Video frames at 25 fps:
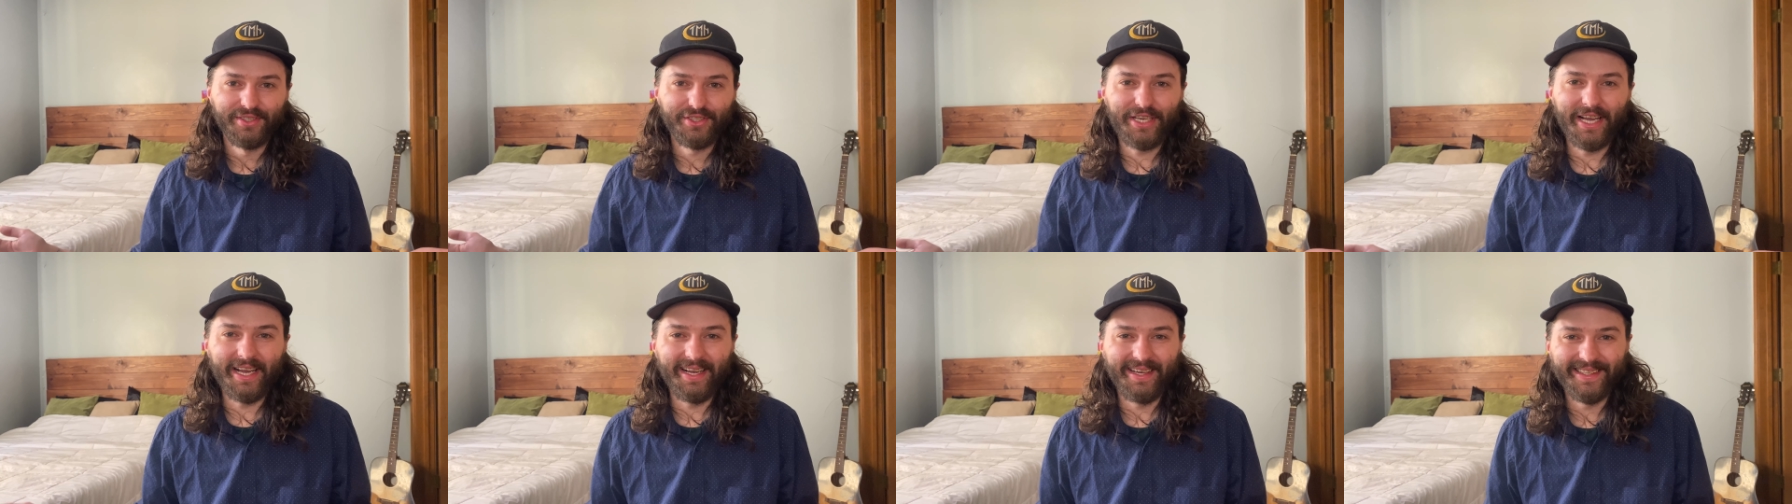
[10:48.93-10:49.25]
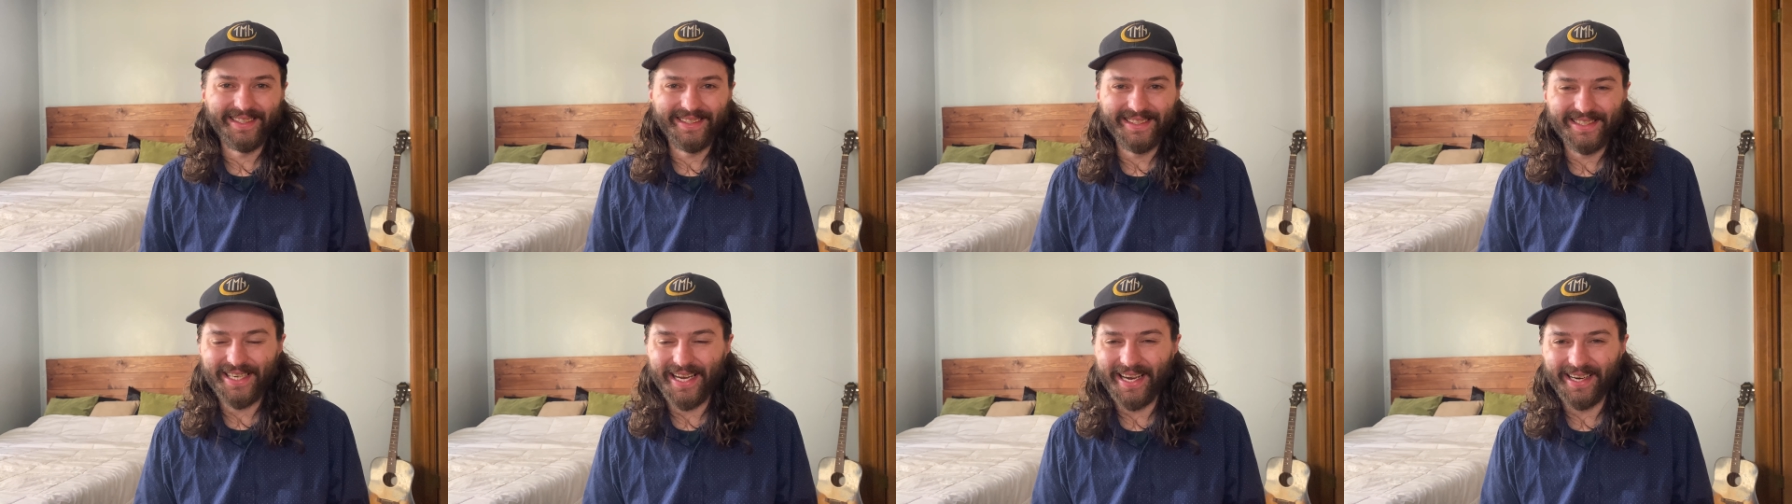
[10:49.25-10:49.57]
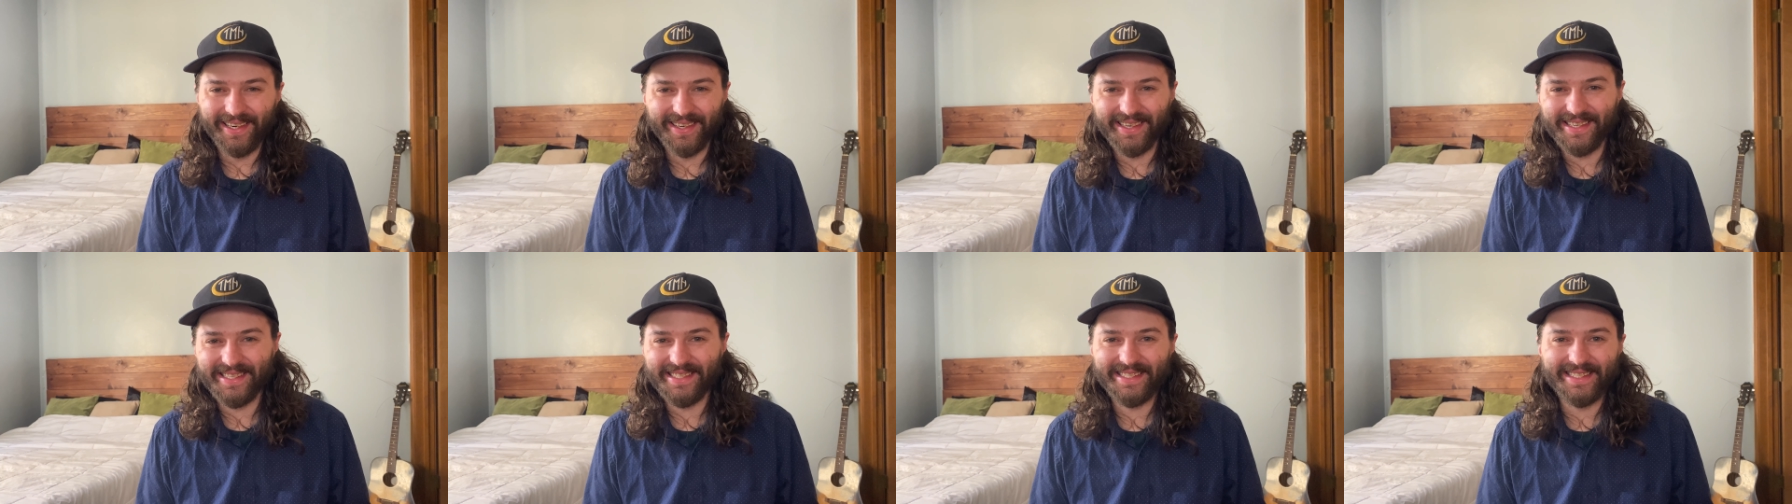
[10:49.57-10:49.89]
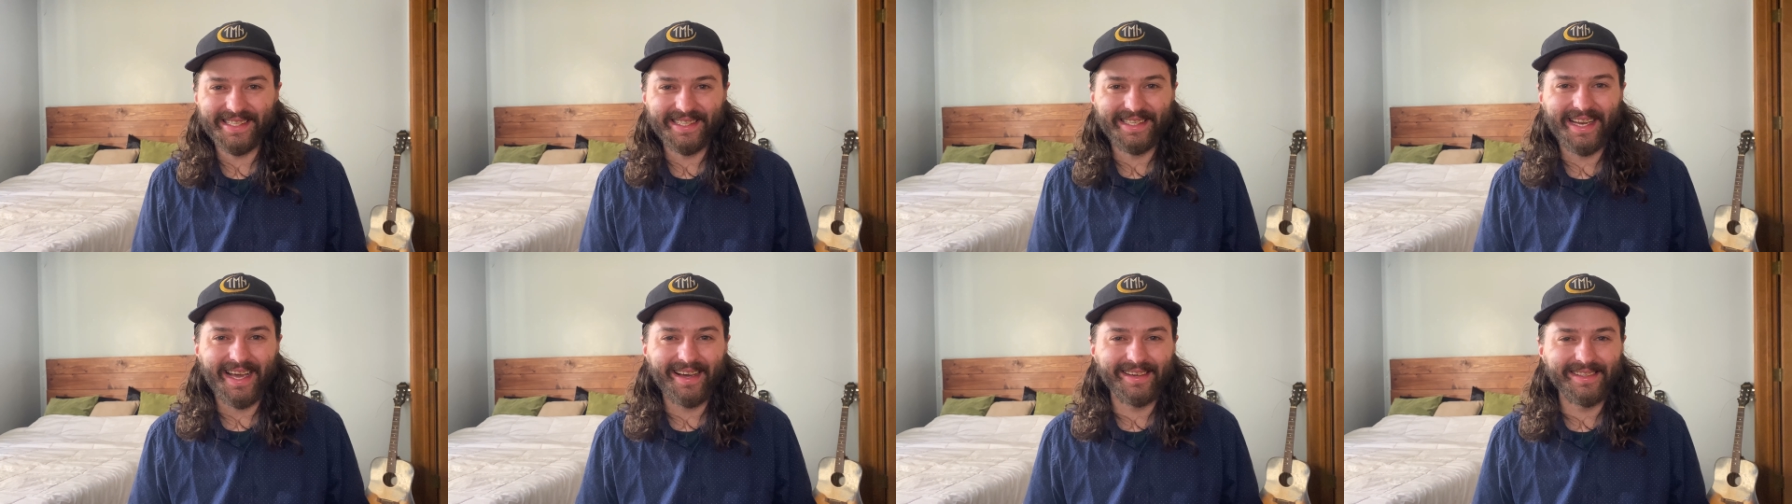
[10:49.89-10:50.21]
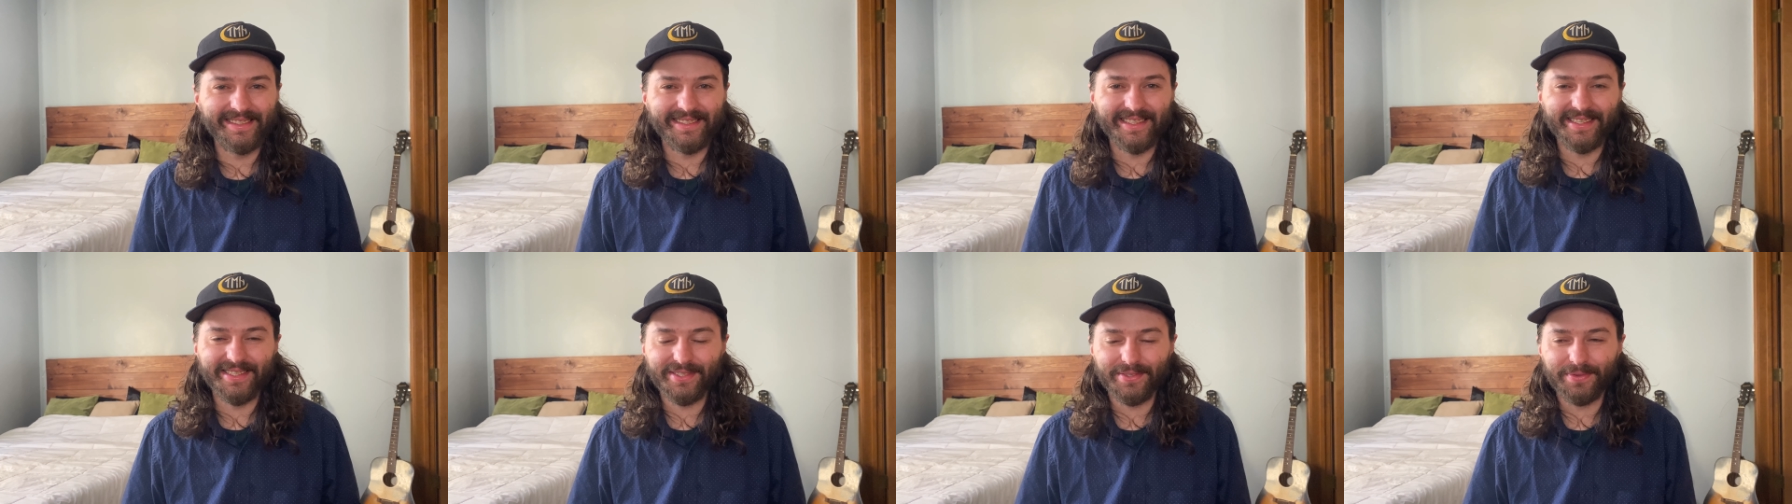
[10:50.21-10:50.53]
Charity's the
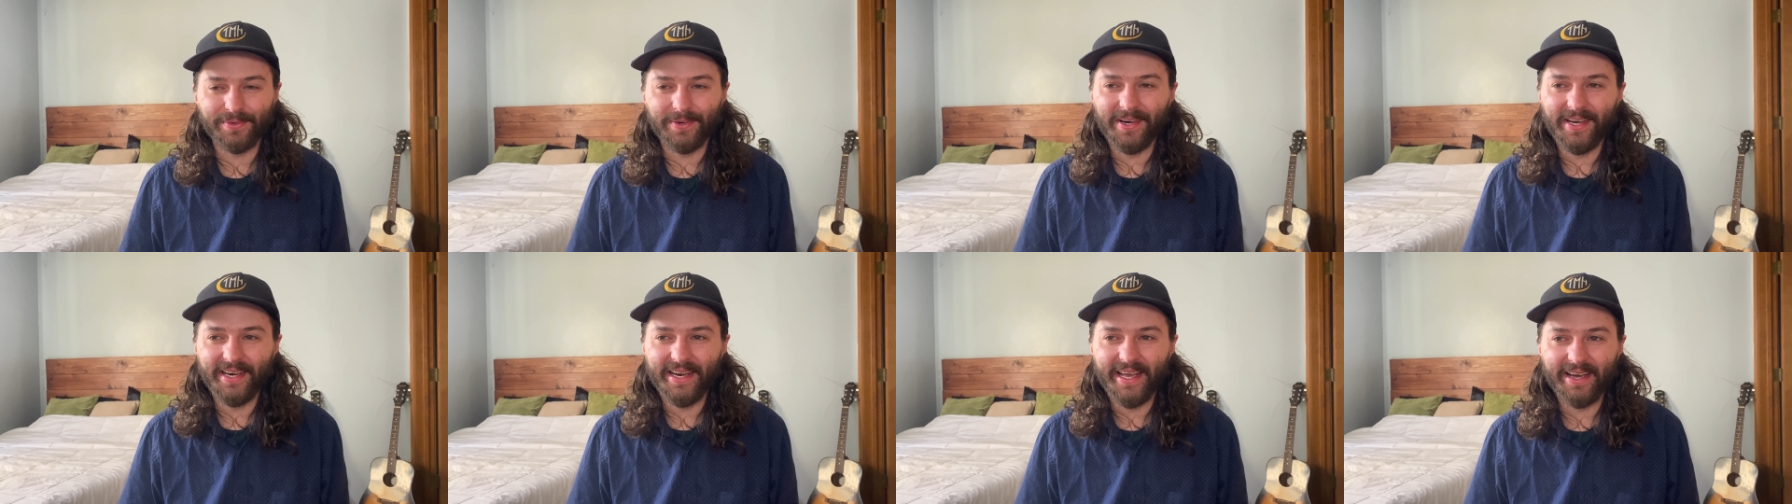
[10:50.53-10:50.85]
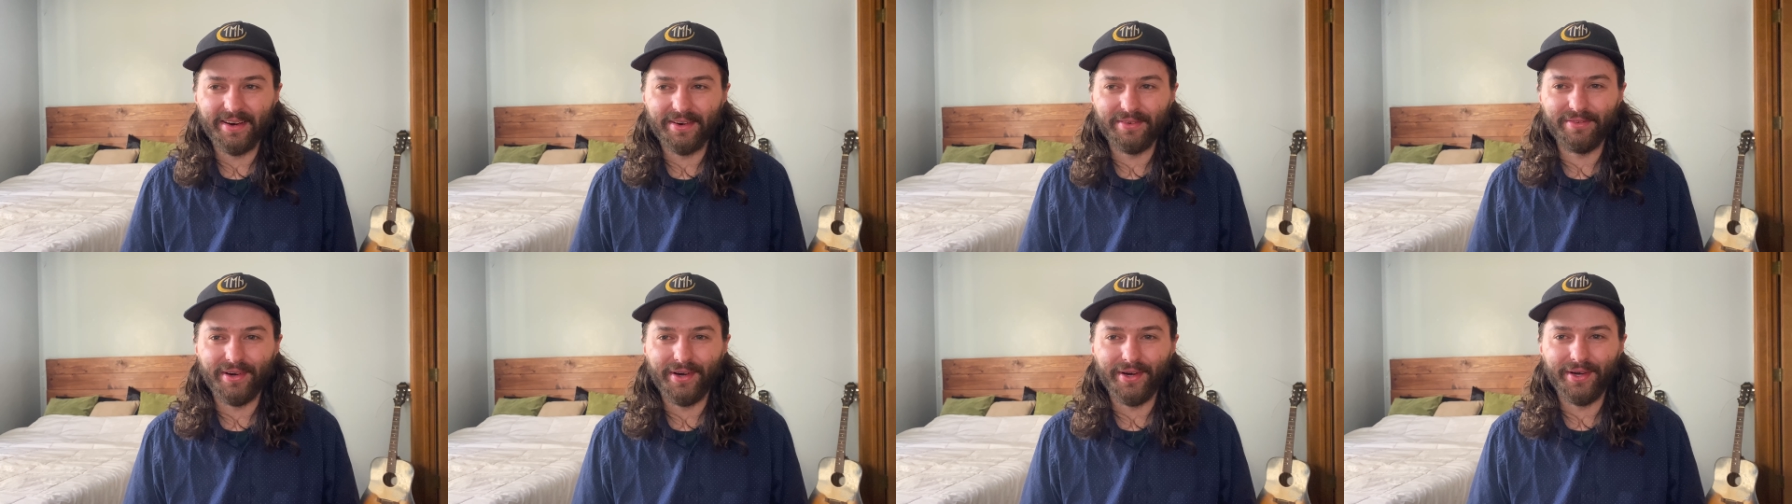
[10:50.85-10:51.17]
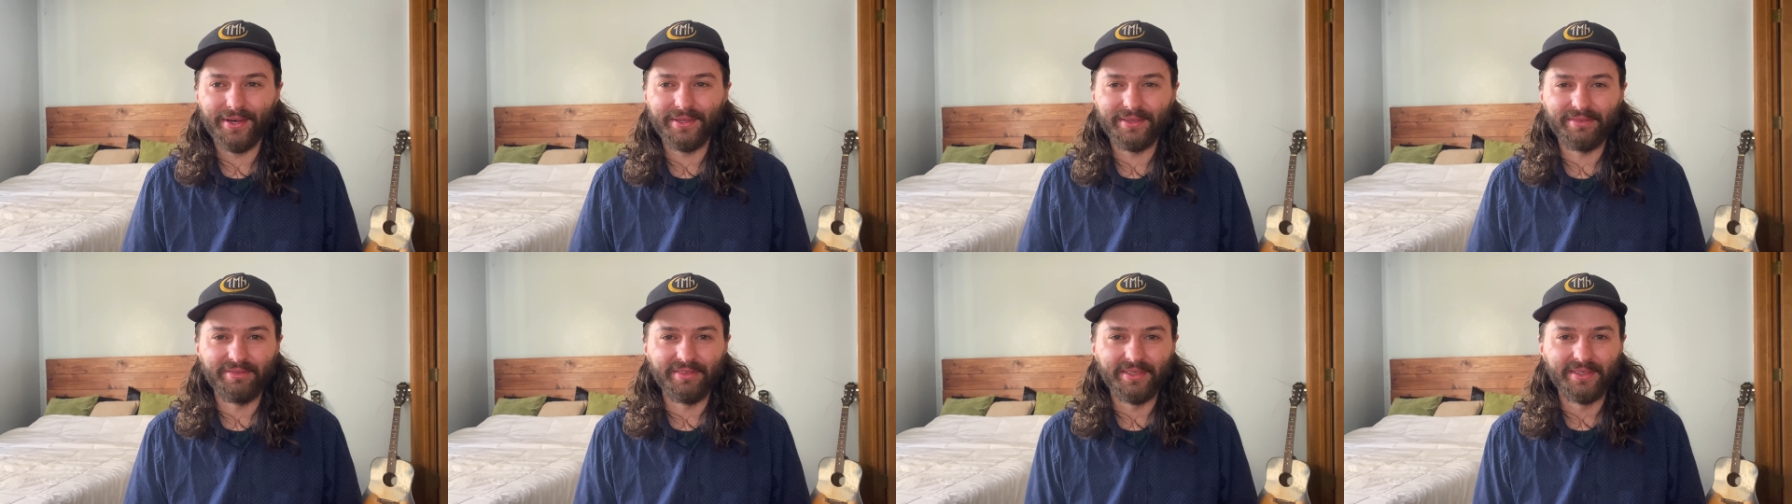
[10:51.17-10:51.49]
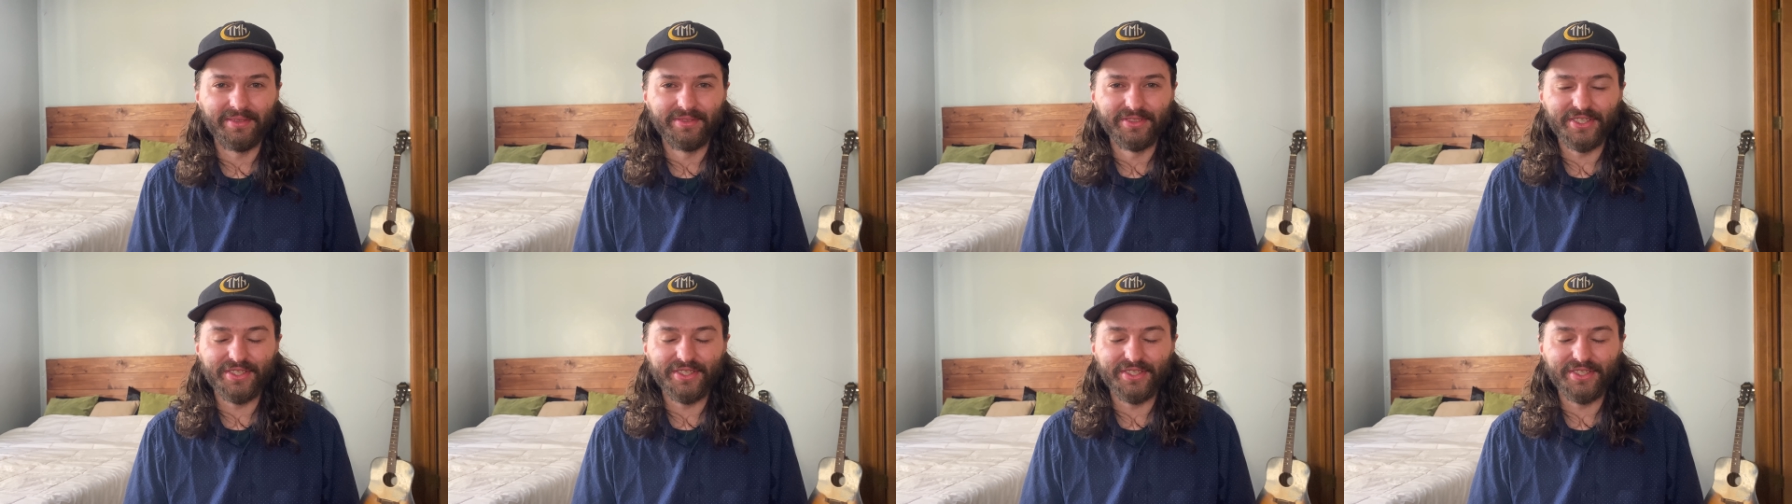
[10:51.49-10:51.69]
nicest one out of all of them.